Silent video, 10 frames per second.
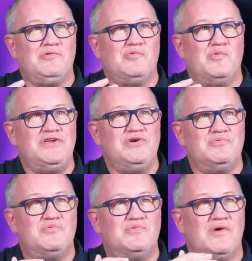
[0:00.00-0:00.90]
when
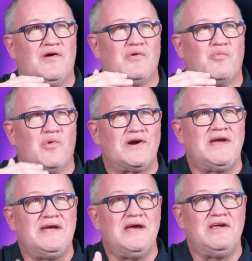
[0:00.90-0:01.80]
you are
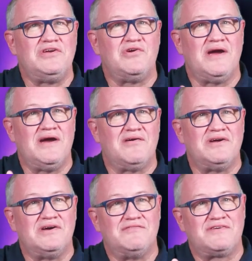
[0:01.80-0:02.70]
working in your
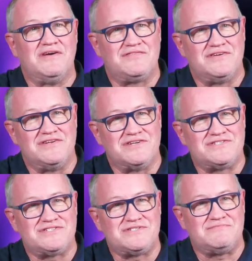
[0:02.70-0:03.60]
area of
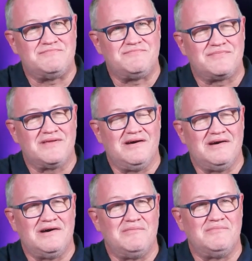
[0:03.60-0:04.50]
giftedness,
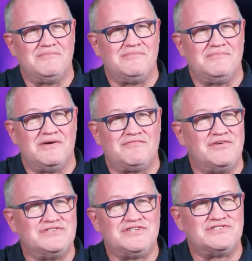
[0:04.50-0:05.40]
um, my
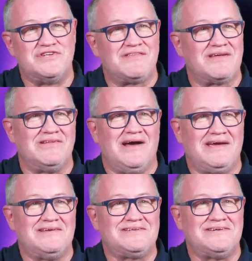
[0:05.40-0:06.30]
friends, there's nothing
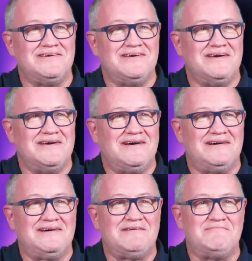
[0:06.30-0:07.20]
like it.
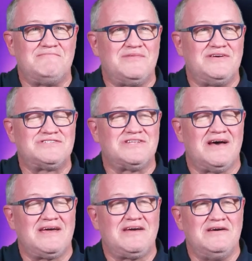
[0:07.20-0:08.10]
Um, it's
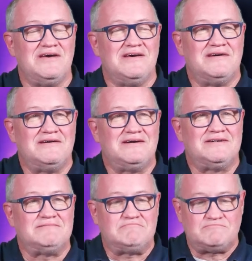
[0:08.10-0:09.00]
like
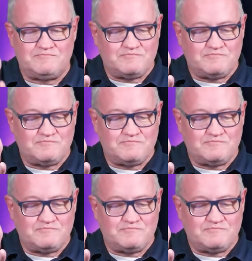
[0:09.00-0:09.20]
um,